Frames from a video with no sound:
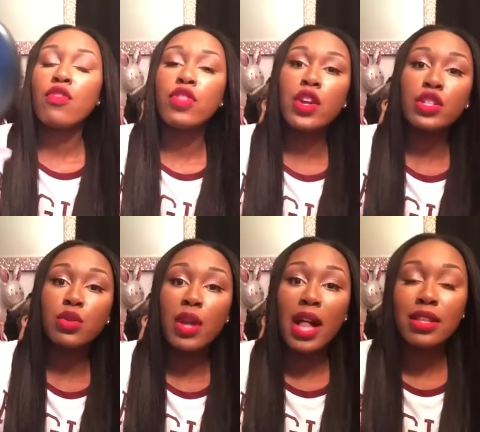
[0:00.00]

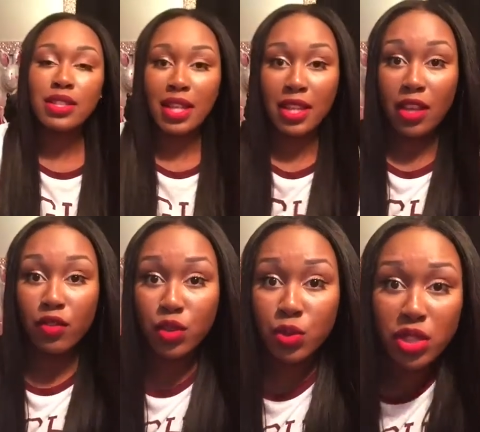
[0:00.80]
$32 and it
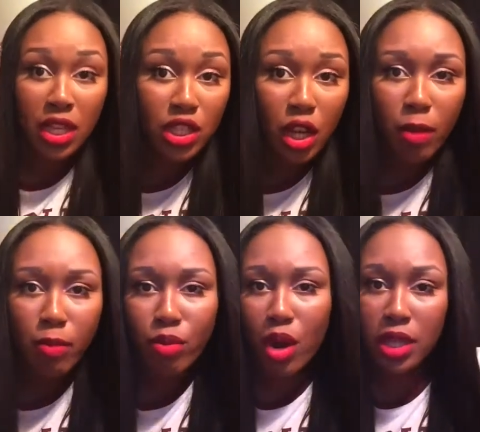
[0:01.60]
gives you such a
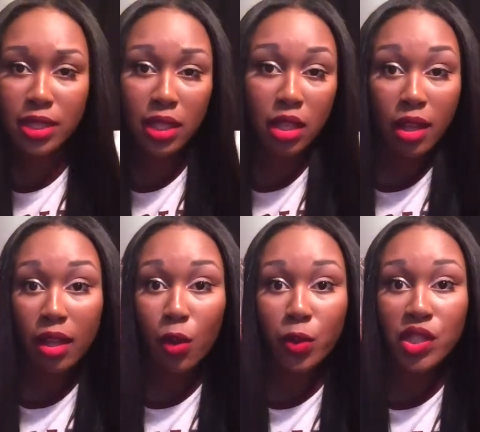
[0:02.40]
bronzy
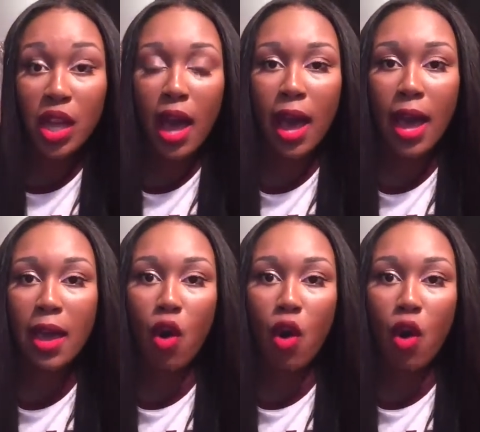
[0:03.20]
look, which I